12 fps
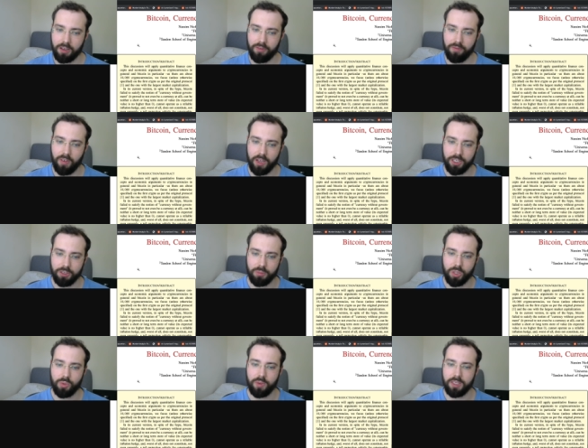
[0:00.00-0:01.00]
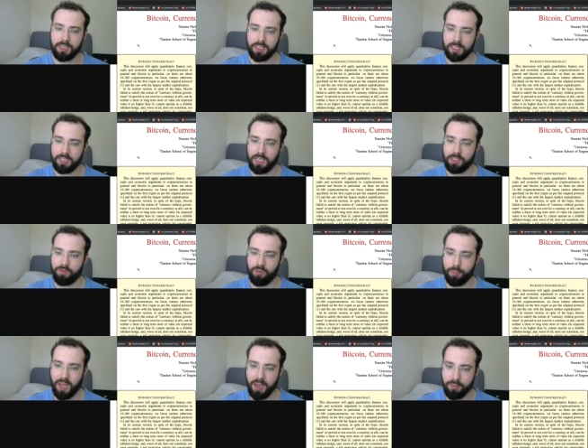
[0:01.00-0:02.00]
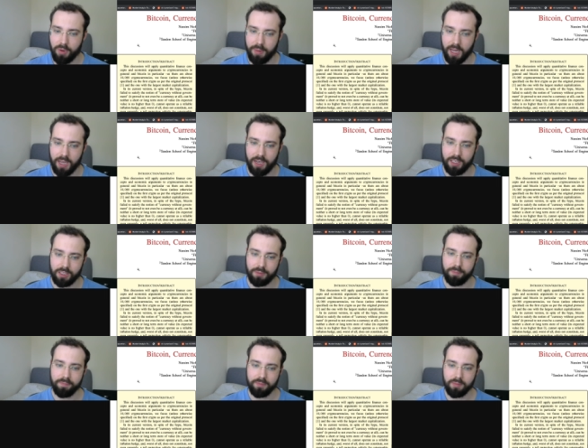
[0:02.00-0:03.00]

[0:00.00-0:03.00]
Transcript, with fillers: conflation between the success of a payment mechanism